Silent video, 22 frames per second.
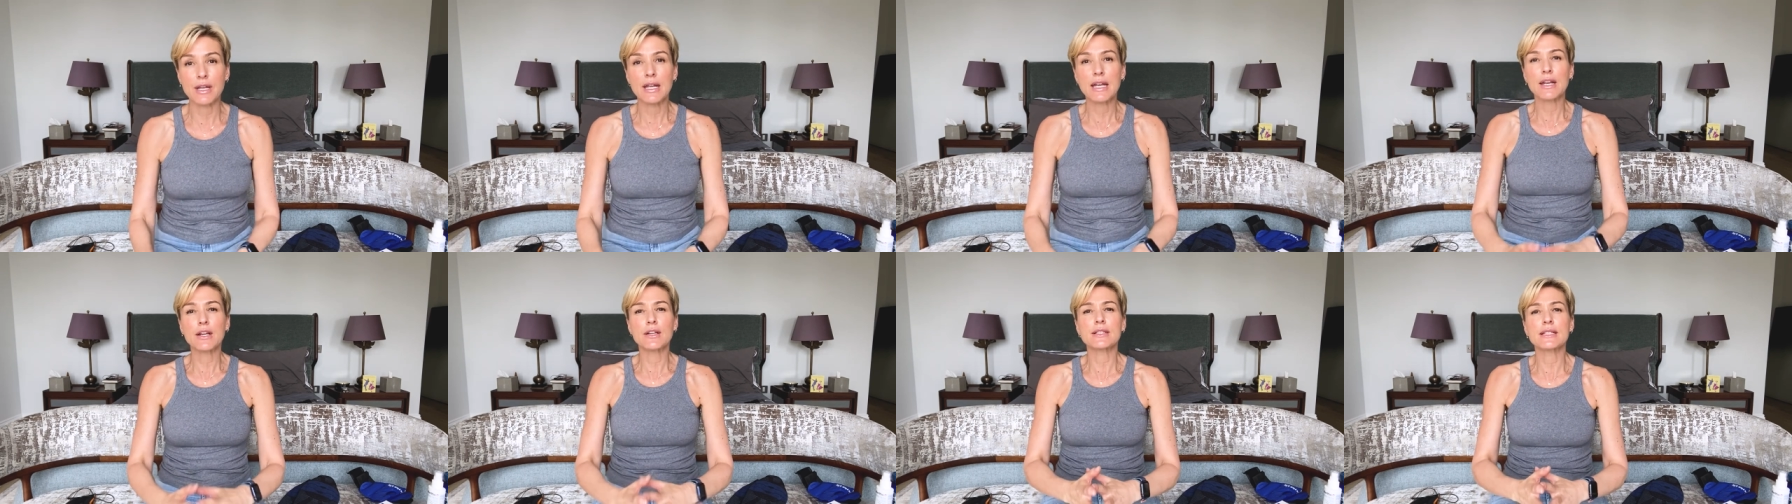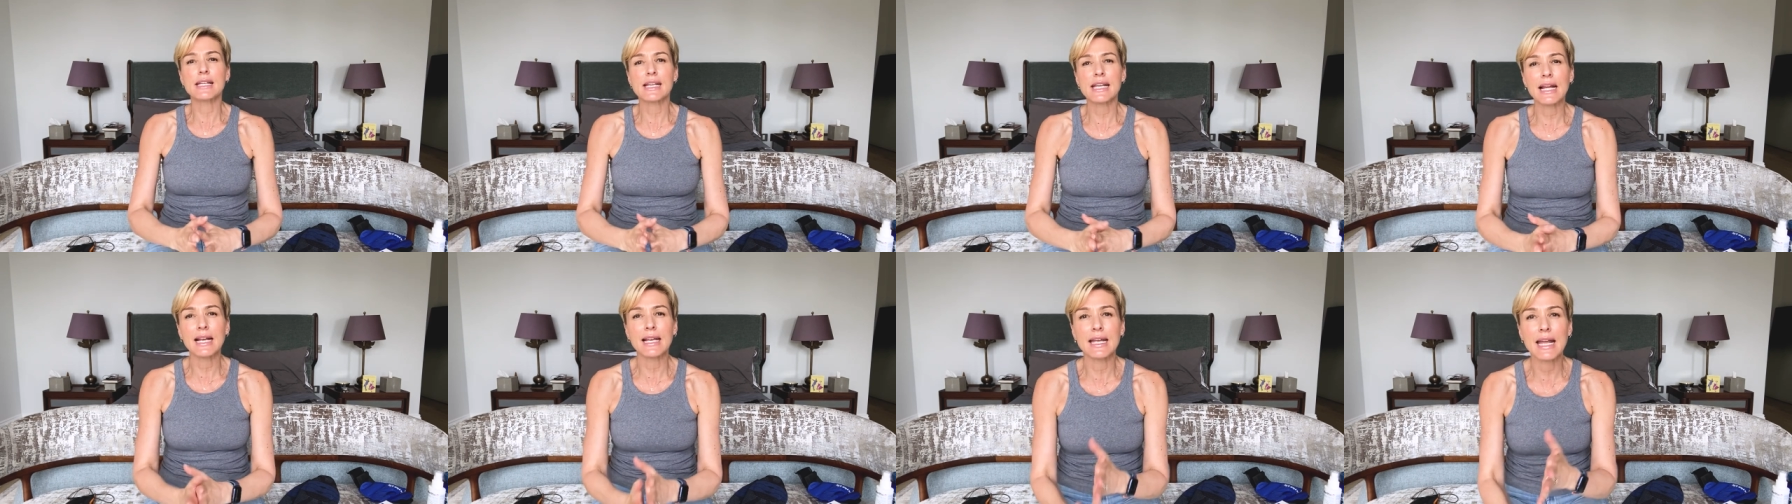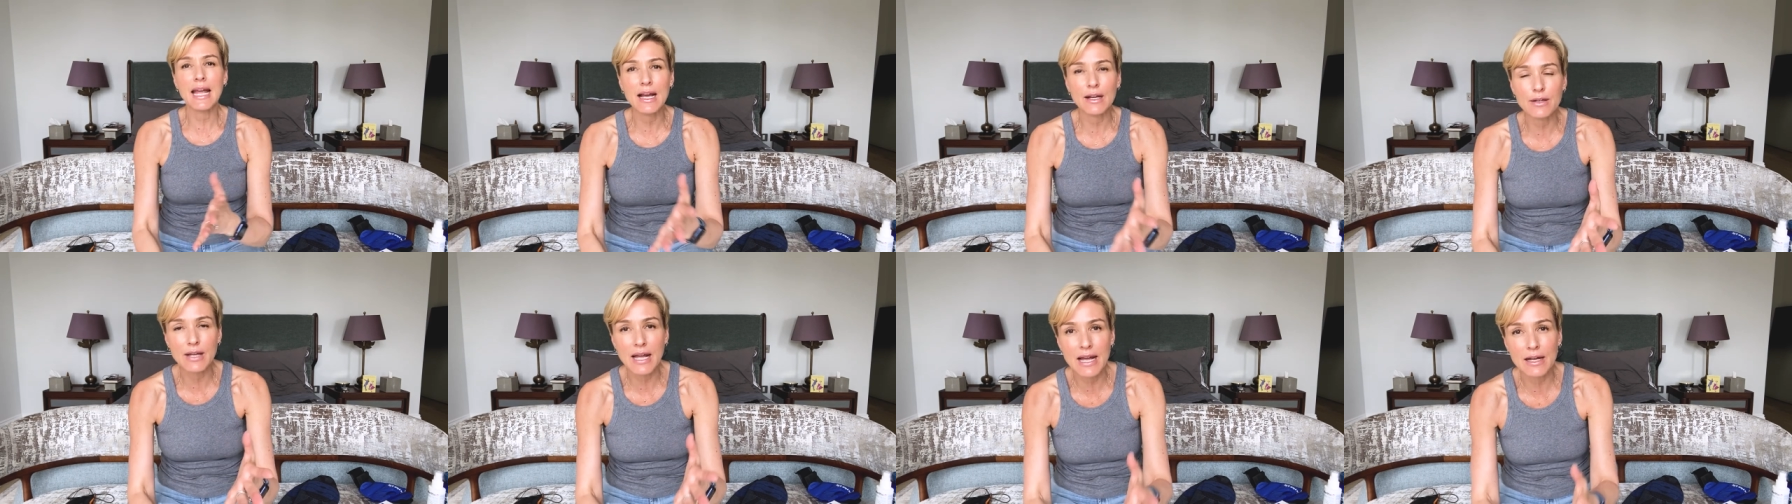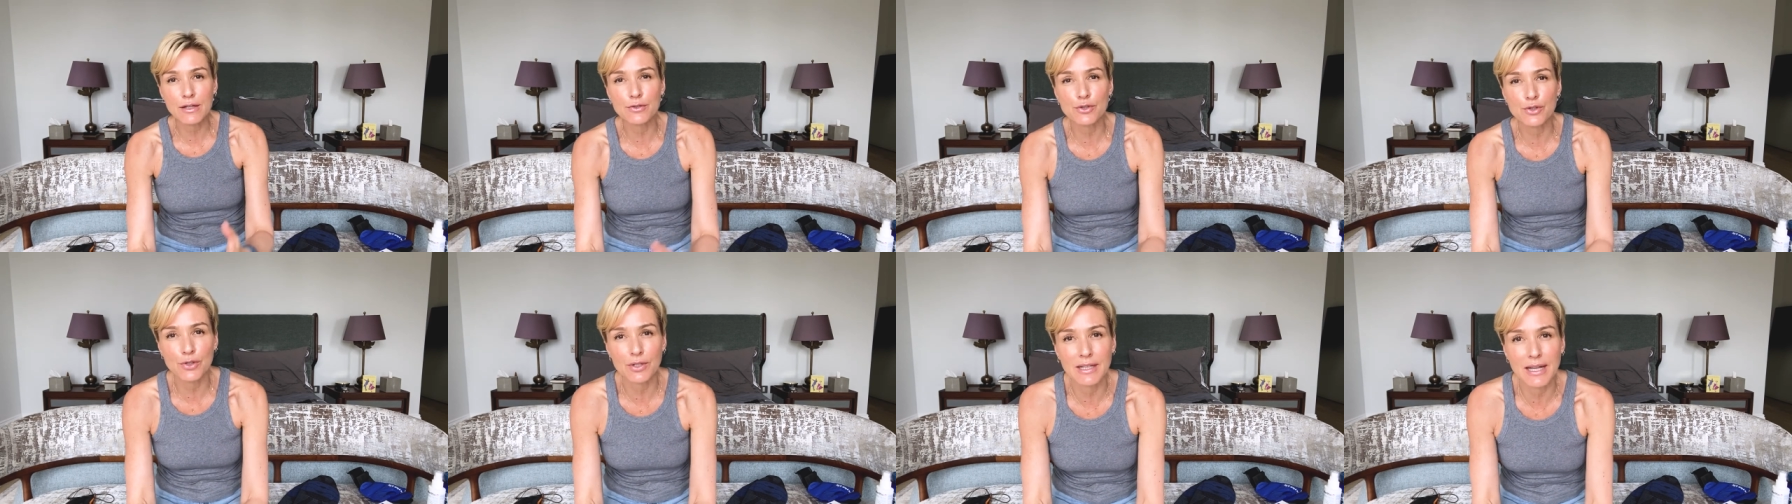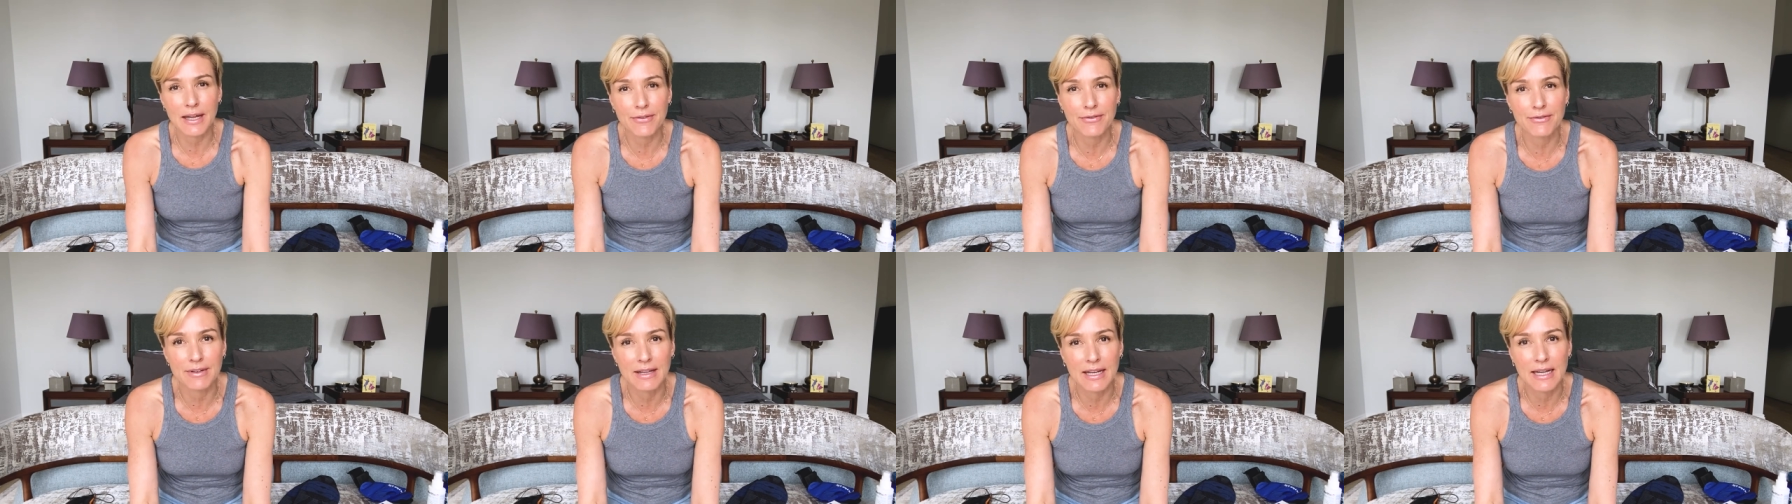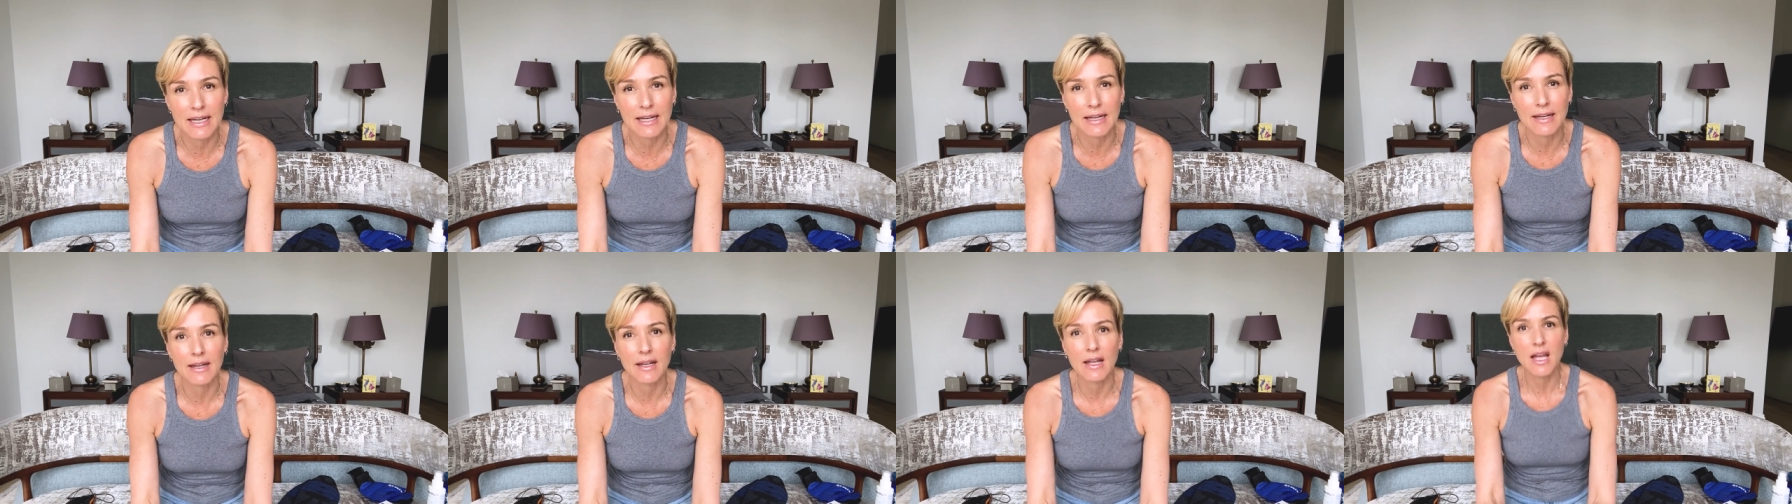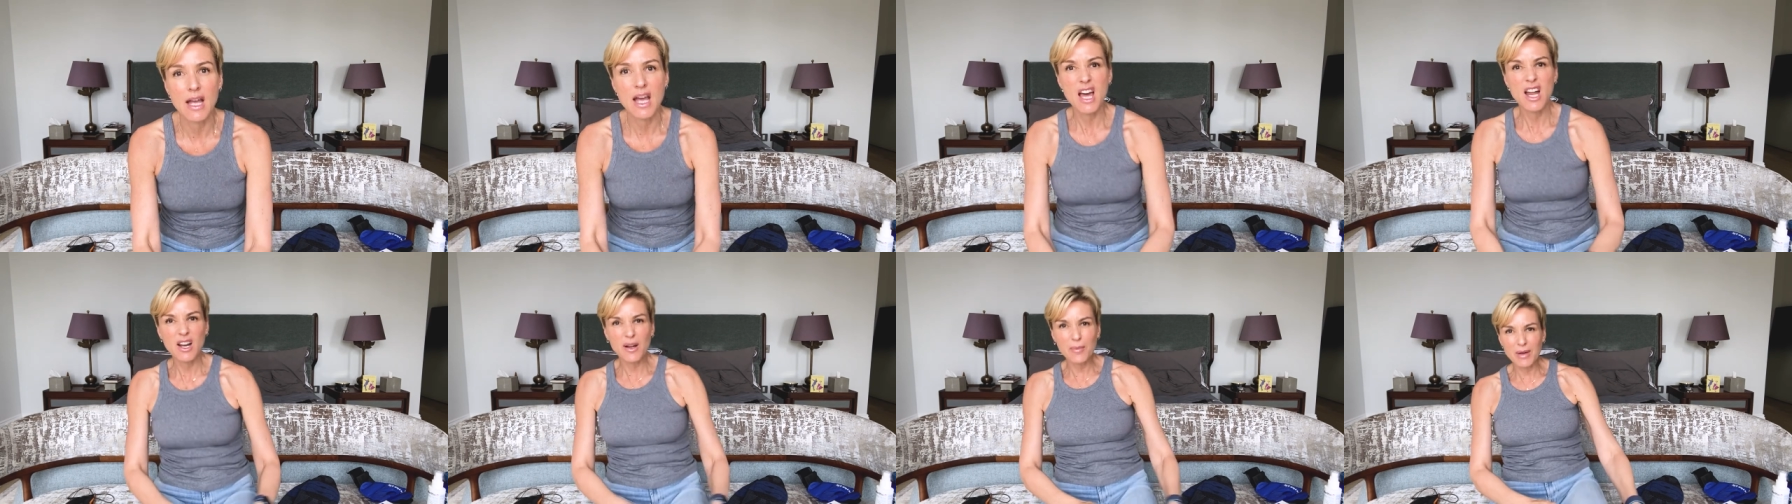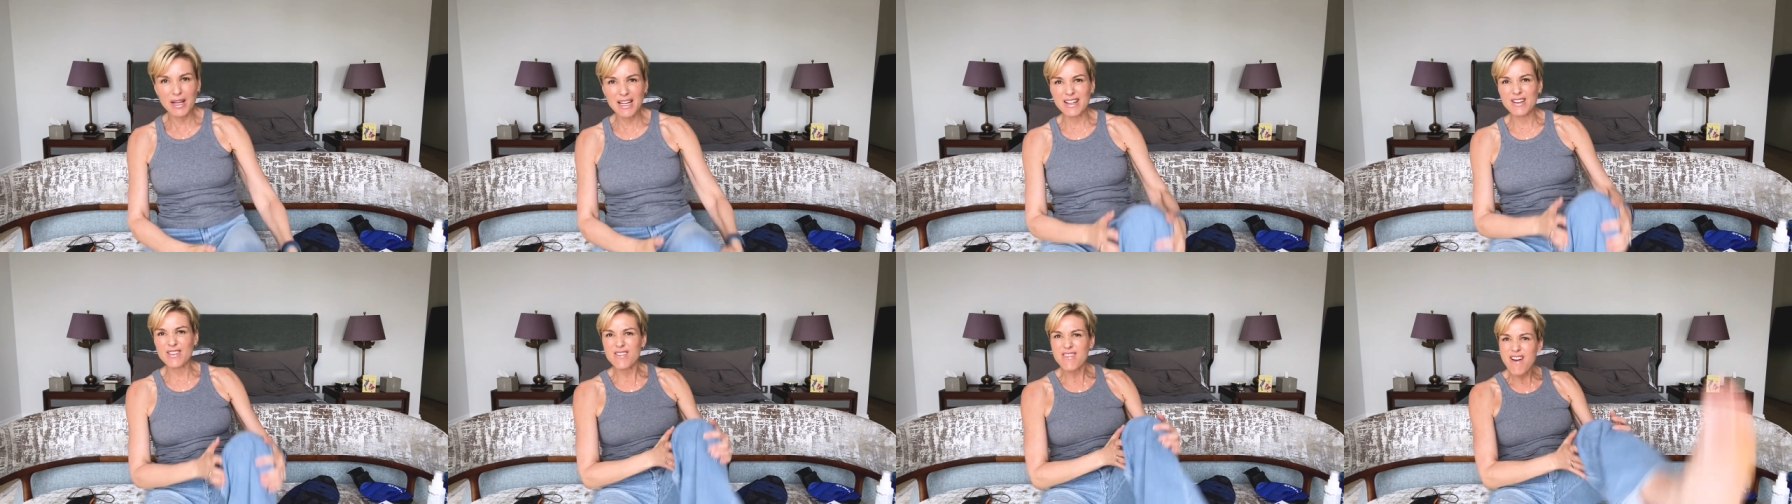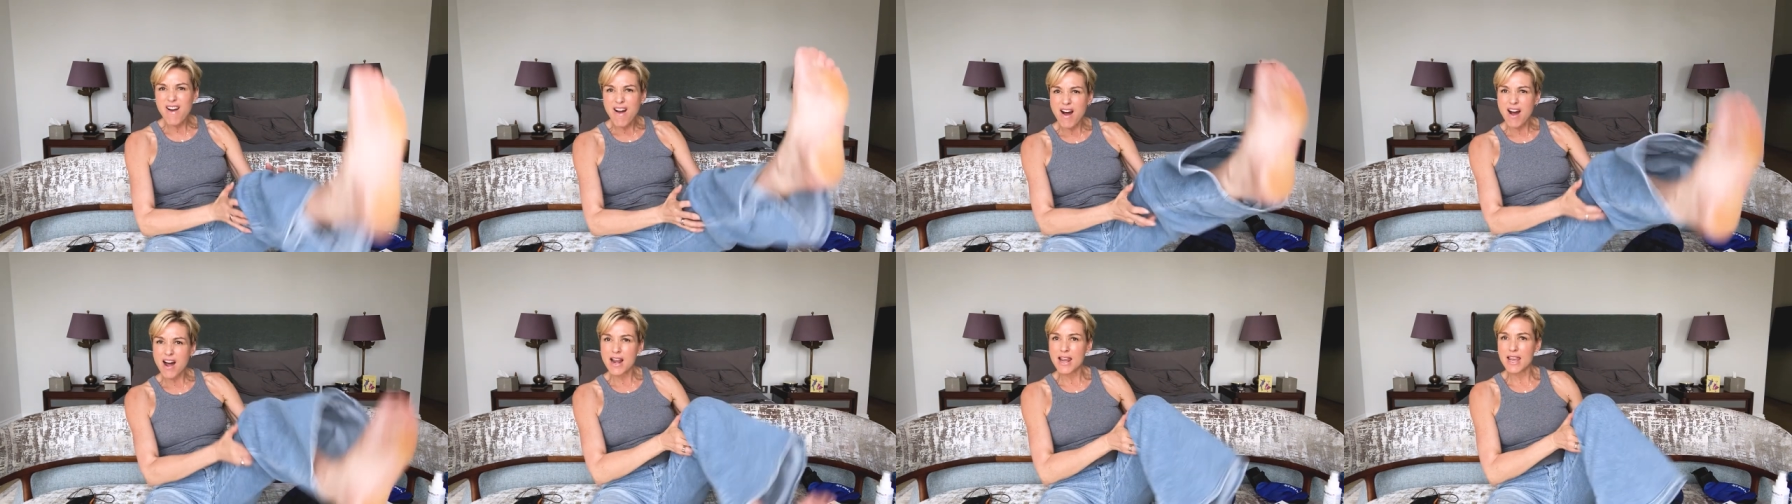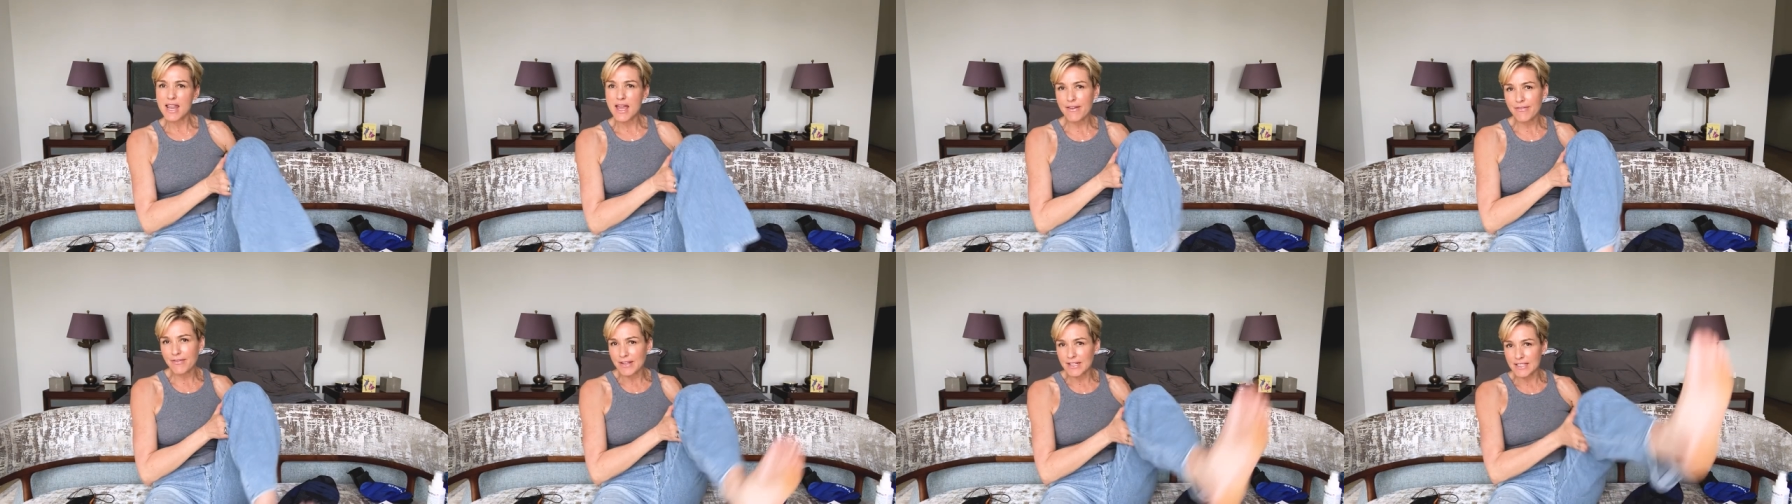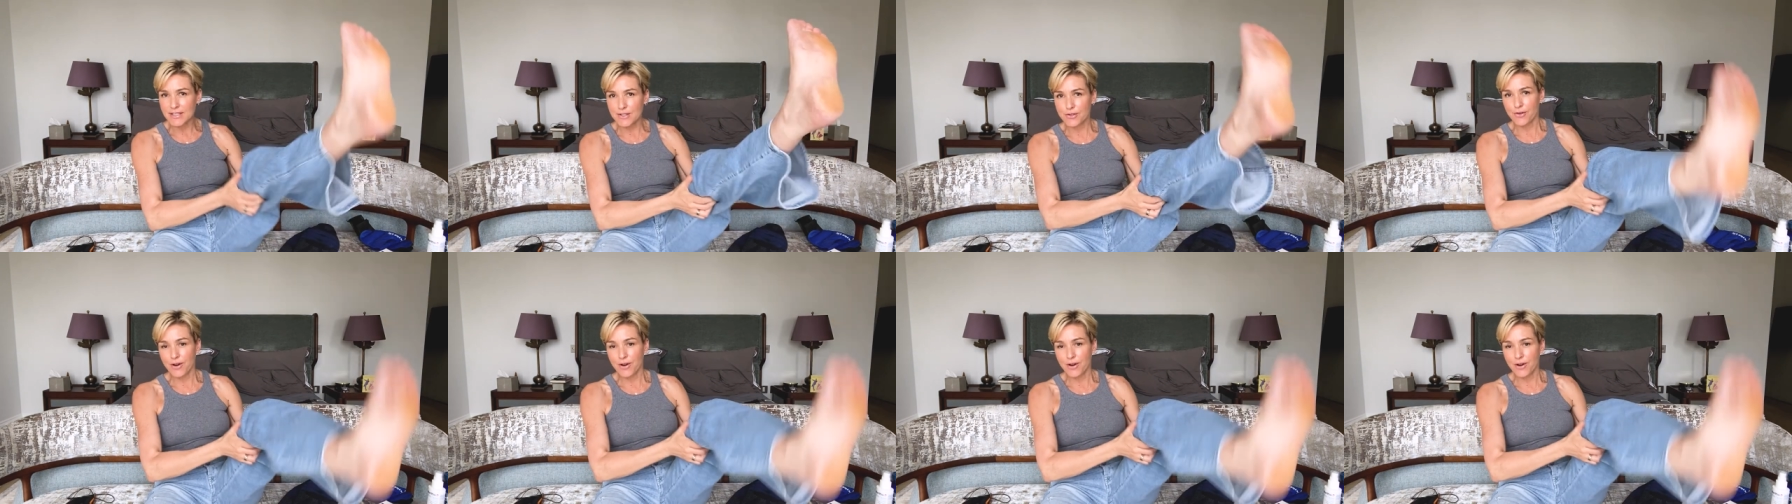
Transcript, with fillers: He goes, so Kelly, how, how's your left knee? I'm like, oh, left knee's